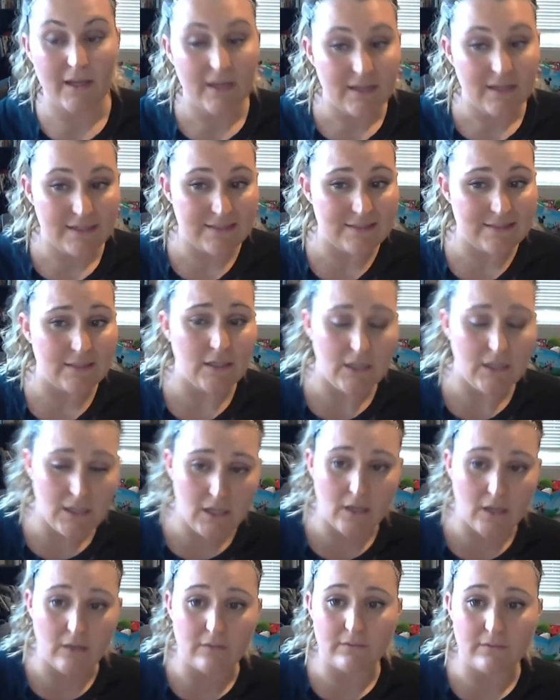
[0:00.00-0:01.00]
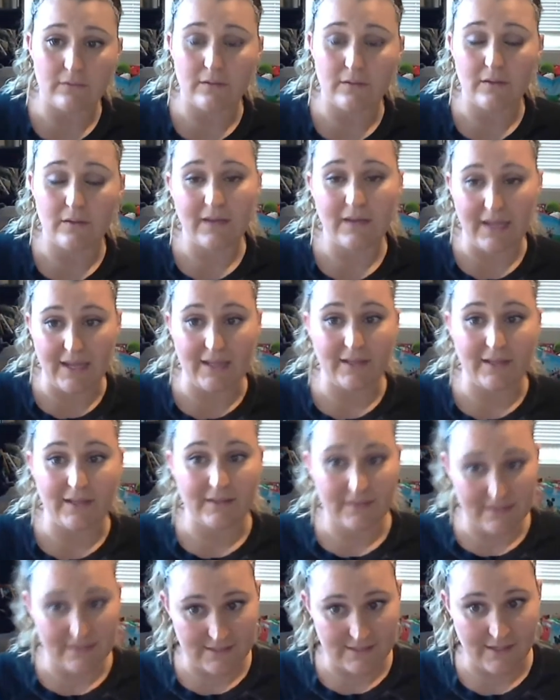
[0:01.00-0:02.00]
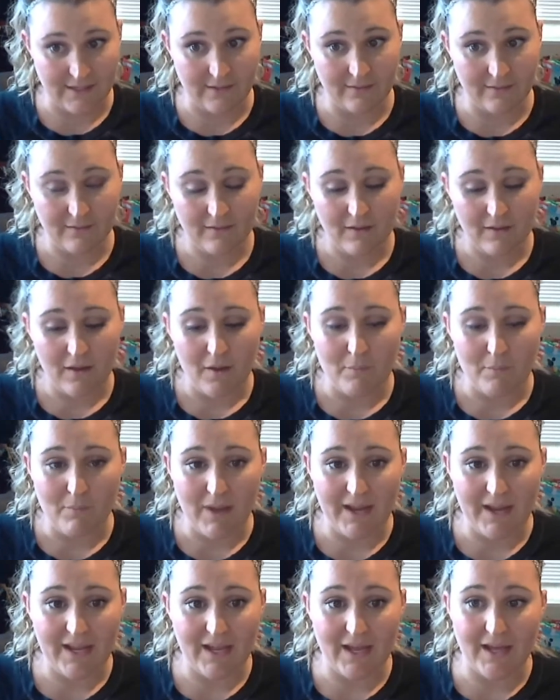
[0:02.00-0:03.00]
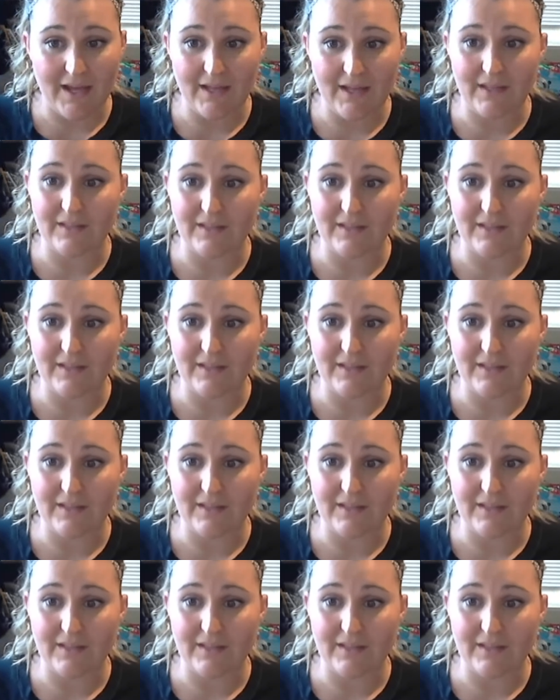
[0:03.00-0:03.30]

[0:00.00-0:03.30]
Because, okay, listen, my